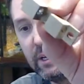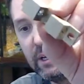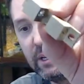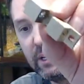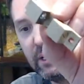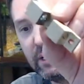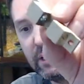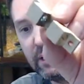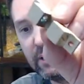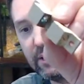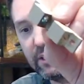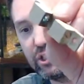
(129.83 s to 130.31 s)

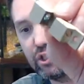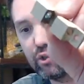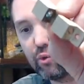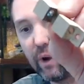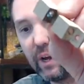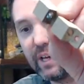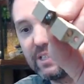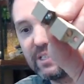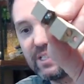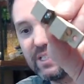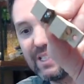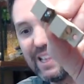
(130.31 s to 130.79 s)
The strike
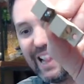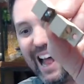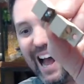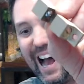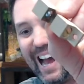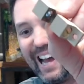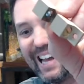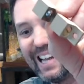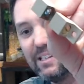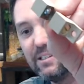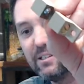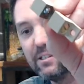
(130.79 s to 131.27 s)

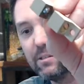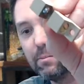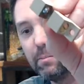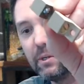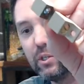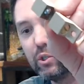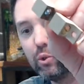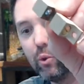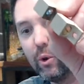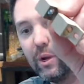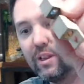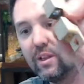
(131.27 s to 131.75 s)
slides
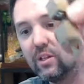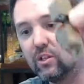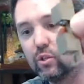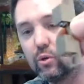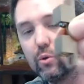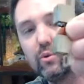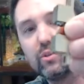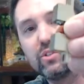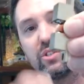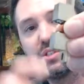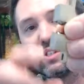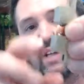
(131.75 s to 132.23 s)
between the two
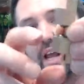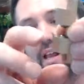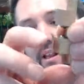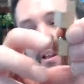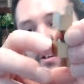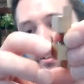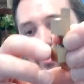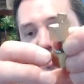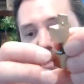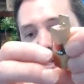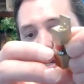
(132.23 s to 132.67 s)
stainless steel